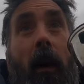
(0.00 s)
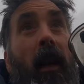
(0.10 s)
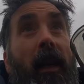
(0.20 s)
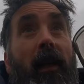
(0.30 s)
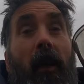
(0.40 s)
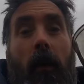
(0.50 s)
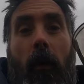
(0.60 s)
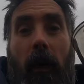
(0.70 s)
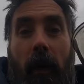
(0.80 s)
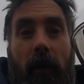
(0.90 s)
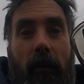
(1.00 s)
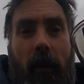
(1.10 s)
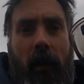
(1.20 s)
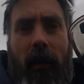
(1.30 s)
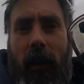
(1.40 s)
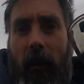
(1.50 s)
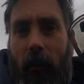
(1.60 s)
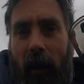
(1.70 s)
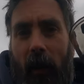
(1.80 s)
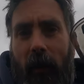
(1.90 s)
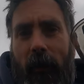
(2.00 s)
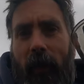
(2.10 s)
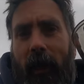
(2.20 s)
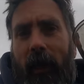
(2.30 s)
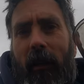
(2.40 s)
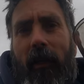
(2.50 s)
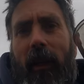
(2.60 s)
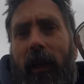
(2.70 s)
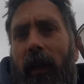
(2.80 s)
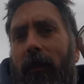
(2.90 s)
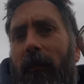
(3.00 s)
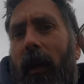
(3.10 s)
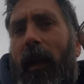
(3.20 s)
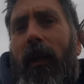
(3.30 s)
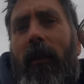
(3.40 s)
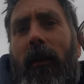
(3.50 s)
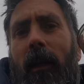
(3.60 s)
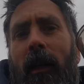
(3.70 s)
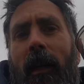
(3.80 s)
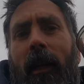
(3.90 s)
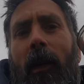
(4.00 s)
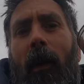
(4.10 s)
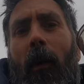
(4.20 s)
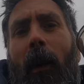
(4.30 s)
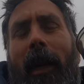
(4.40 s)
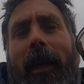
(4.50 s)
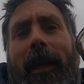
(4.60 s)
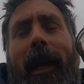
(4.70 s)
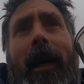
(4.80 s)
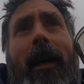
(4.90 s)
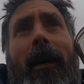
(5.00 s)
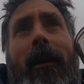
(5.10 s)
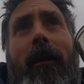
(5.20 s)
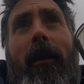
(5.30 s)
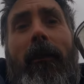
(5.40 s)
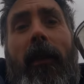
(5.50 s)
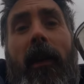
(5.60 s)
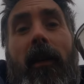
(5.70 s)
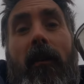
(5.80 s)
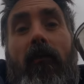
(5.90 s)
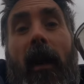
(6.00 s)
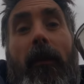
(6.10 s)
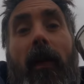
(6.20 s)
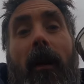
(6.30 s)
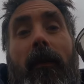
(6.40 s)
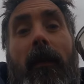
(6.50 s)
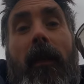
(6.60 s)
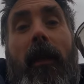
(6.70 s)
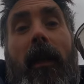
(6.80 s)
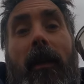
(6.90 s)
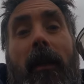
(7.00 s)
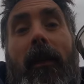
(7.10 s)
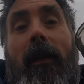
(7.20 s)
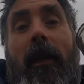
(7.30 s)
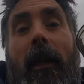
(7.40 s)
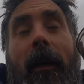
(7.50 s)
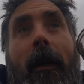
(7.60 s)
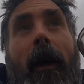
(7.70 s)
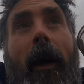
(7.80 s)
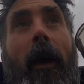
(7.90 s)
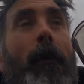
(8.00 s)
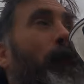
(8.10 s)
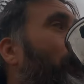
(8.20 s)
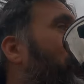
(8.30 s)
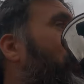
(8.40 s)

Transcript: At least I know it works because it went off like a crazy thing when uh, the fish ripped off into the distance. Um,